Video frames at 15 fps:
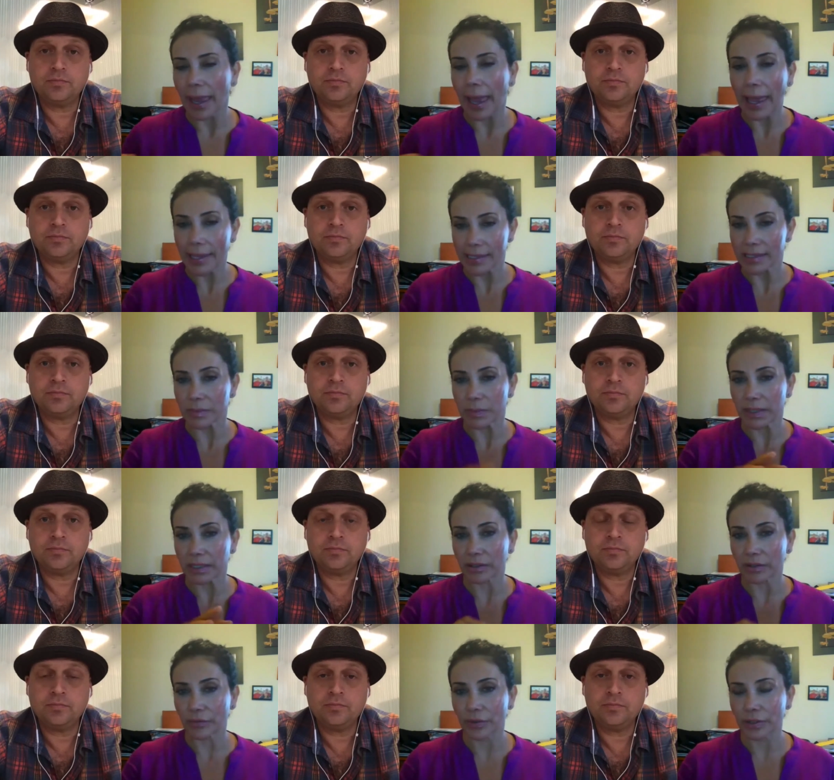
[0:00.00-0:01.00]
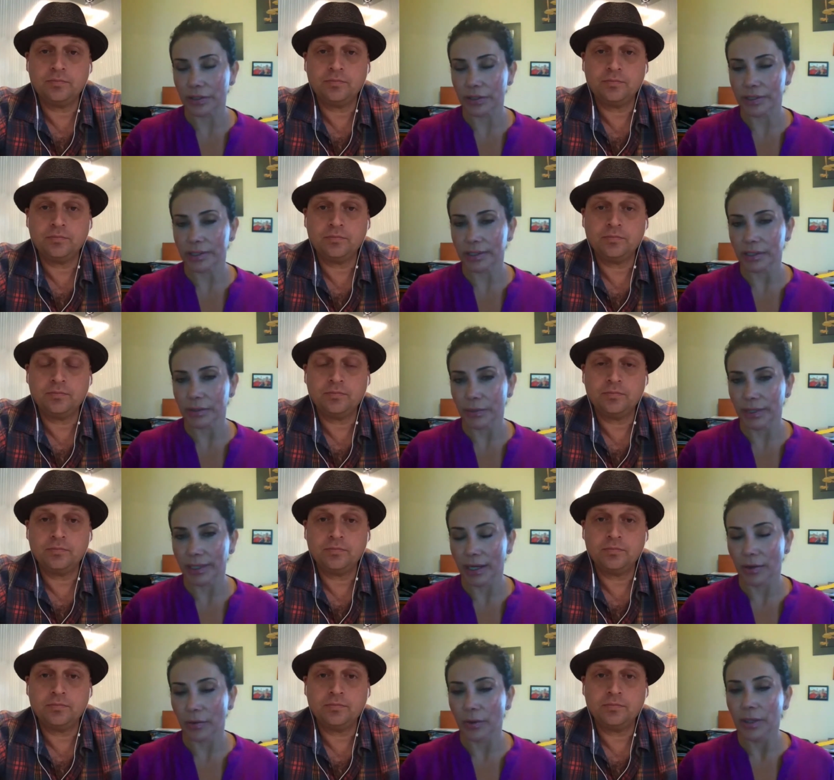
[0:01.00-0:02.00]
Speaker 1: aspect of real estate right
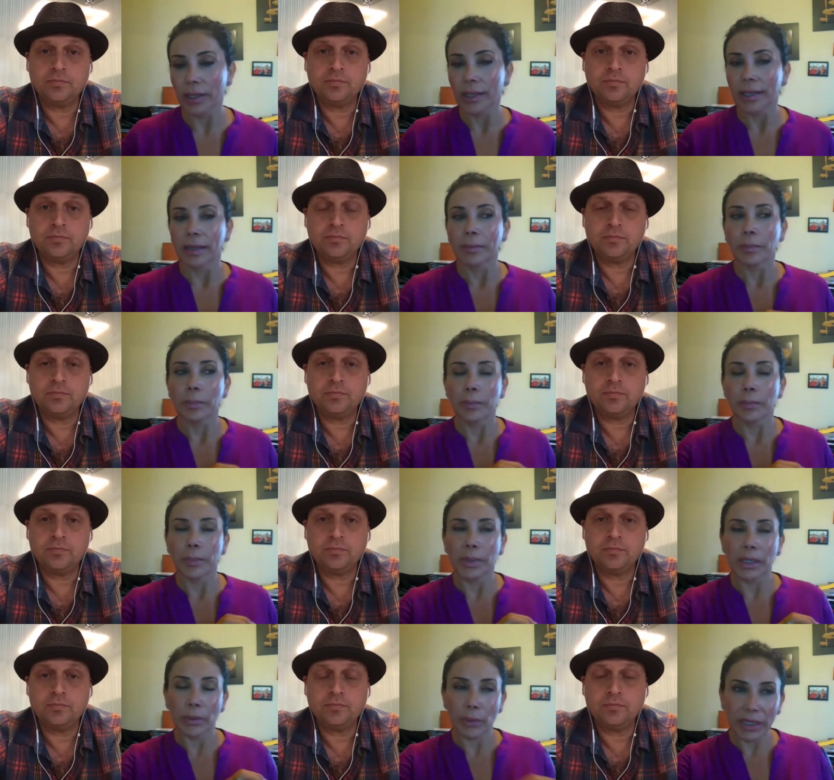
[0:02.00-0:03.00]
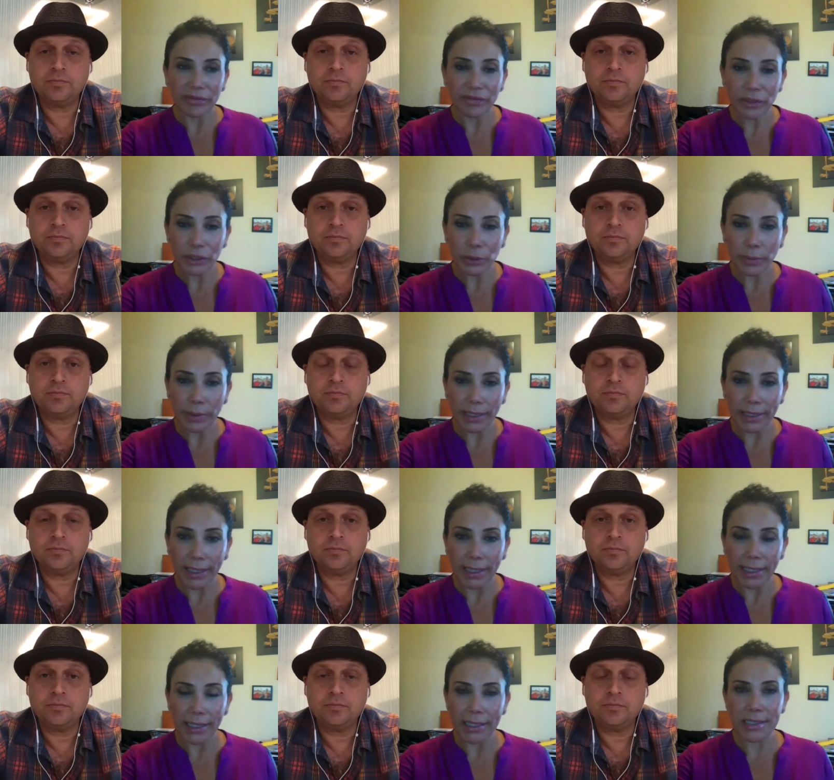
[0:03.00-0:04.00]
now, being grateful to my
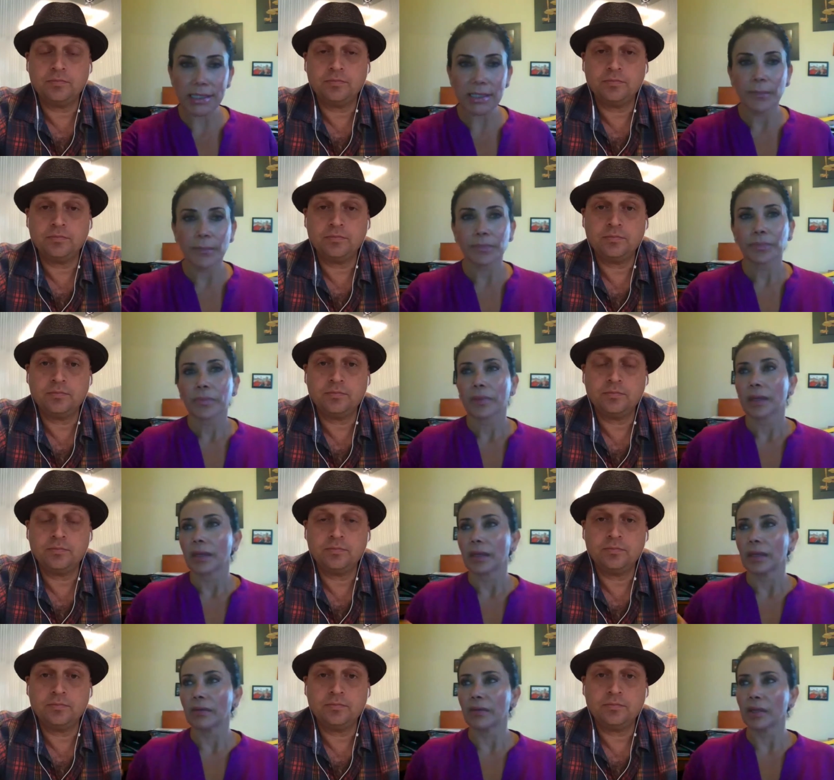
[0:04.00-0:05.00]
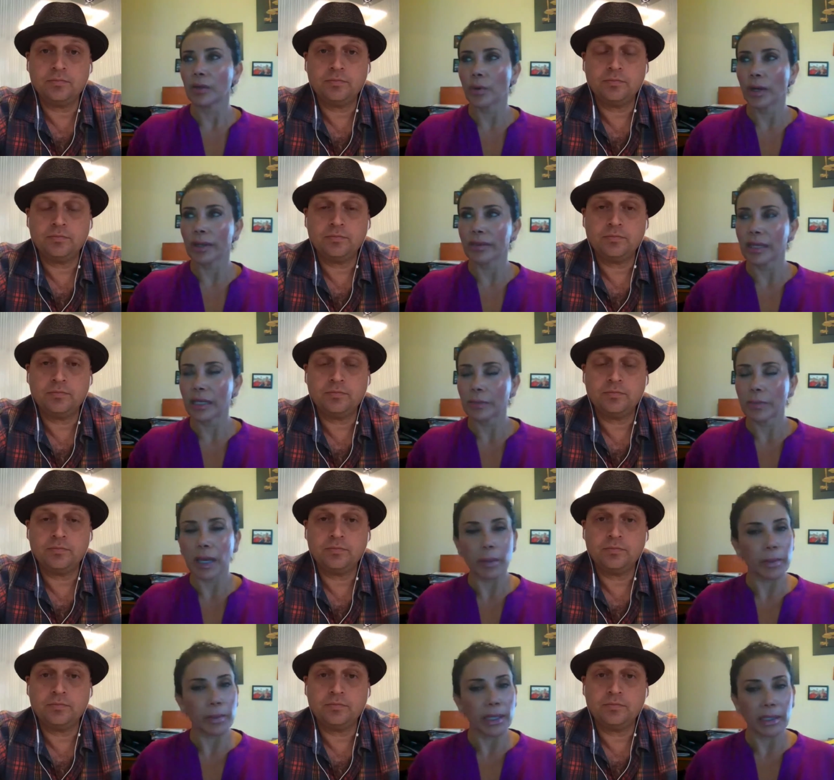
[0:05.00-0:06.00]
clients, even though I think
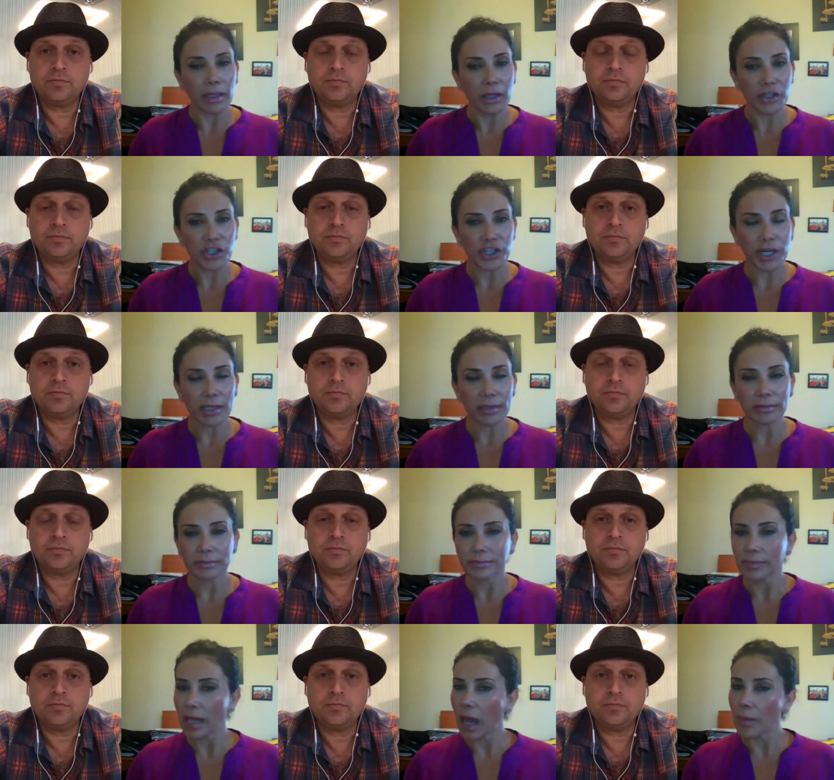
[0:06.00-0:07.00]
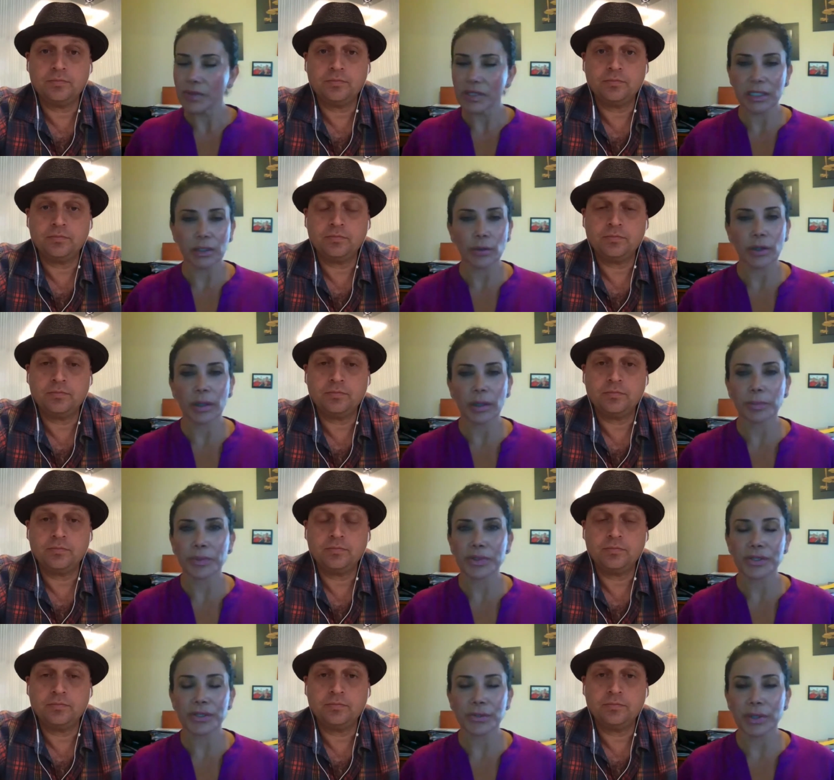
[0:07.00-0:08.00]
might be a long shot, I'm still going to
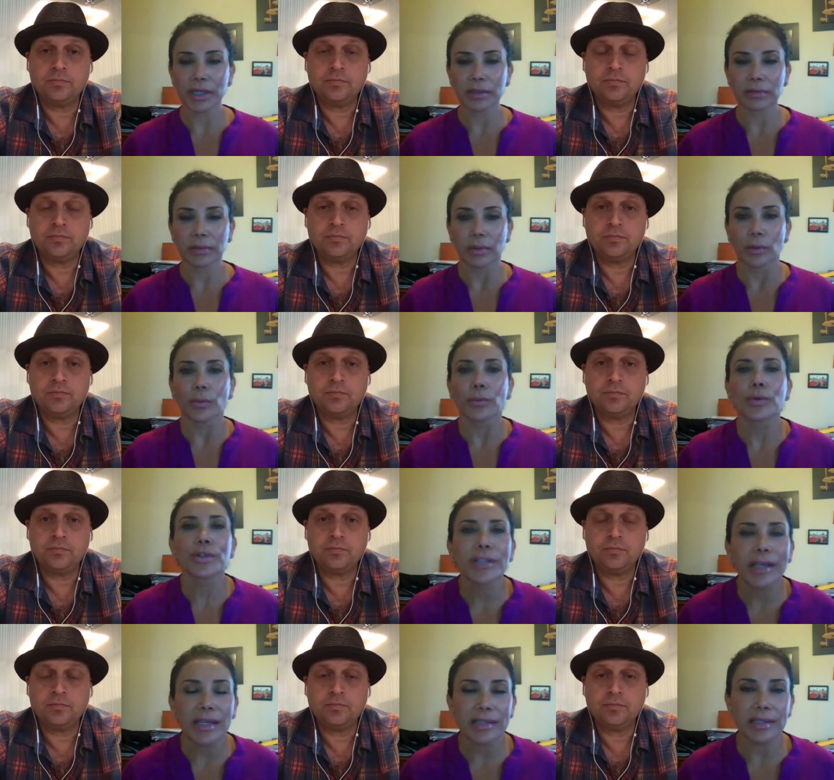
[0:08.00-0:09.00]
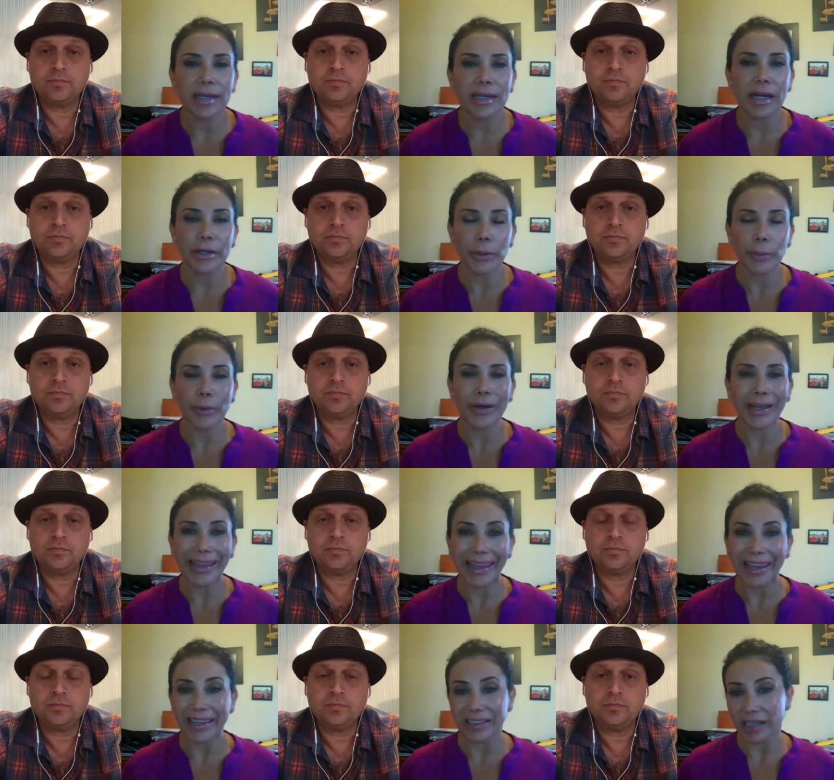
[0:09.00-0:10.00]
pursue it. Worst case scenario, I'm going to
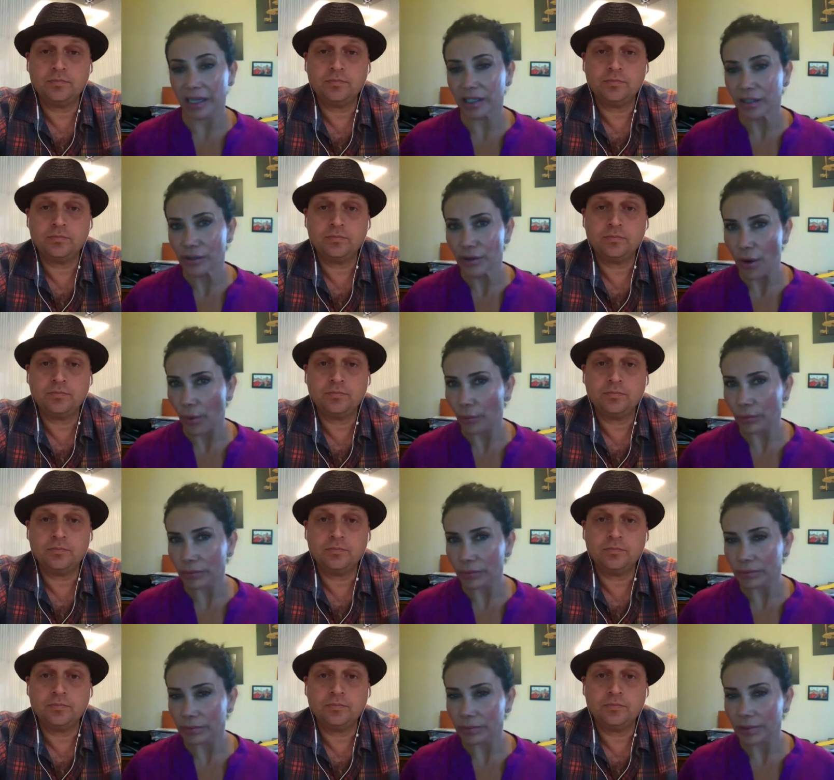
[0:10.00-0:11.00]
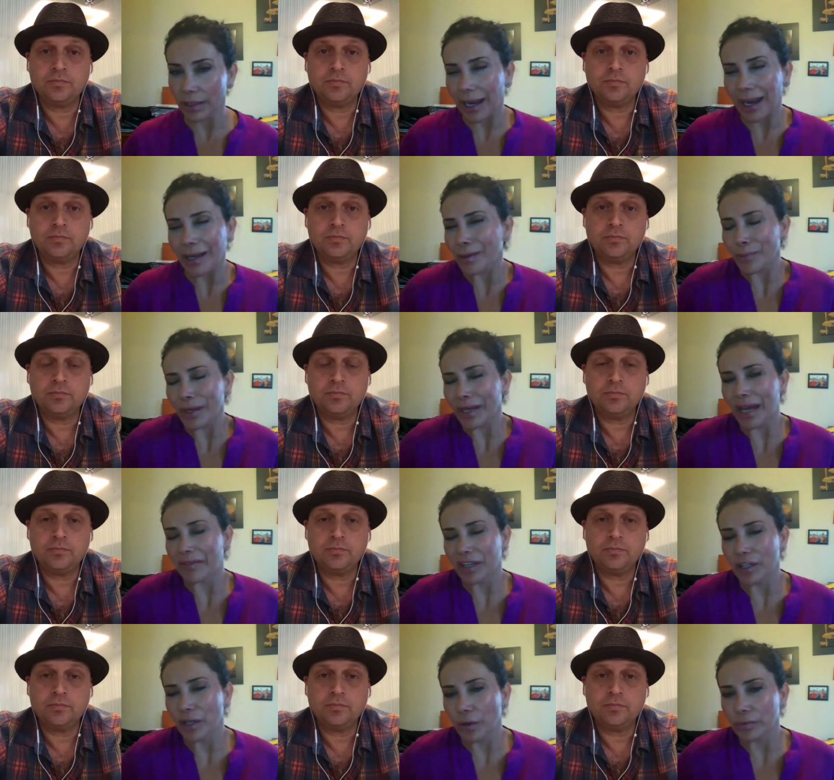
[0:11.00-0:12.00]
get a no. I already
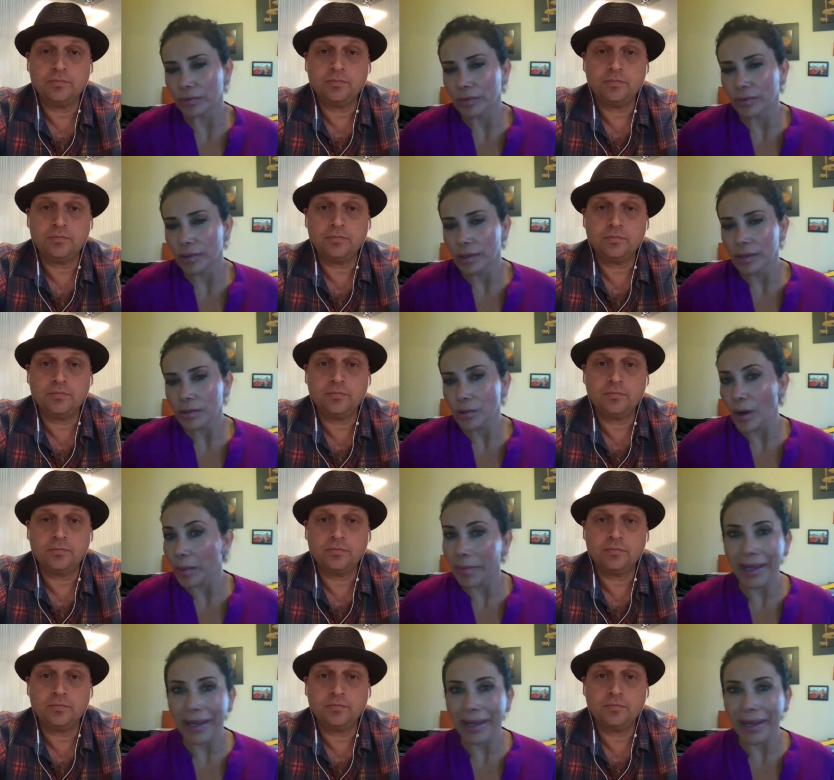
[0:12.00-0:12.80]
have a no. So I